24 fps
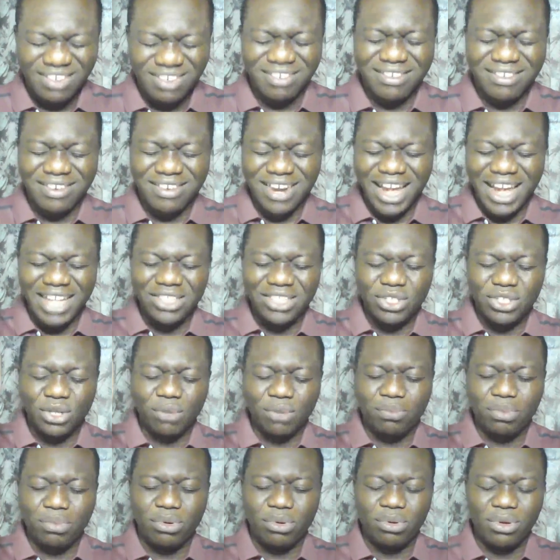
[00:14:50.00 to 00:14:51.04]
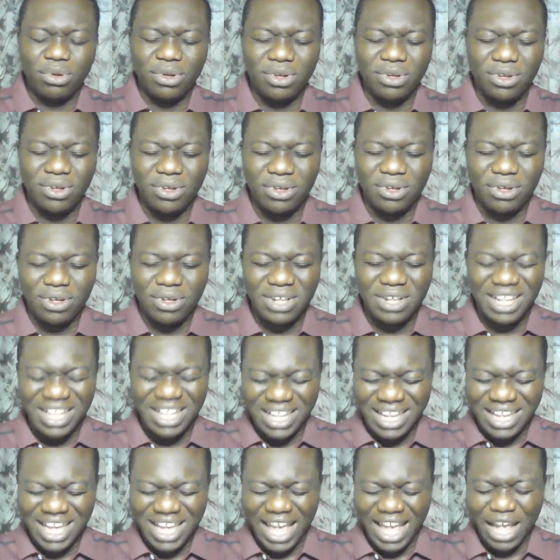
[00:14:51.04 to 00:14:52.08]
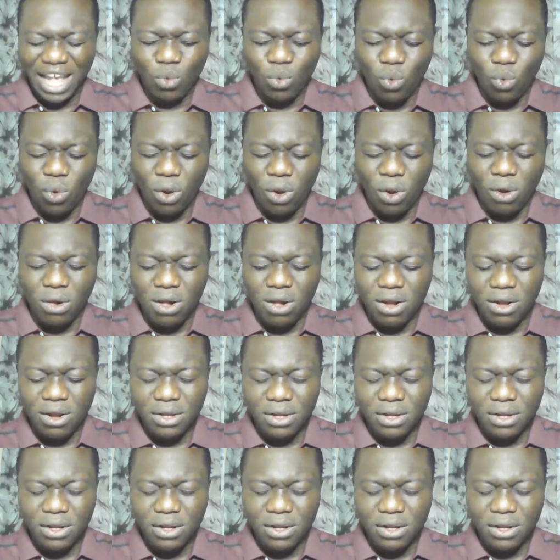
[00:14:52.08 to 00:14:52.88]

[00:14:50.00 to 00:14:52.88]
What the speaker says: Rise up and walk.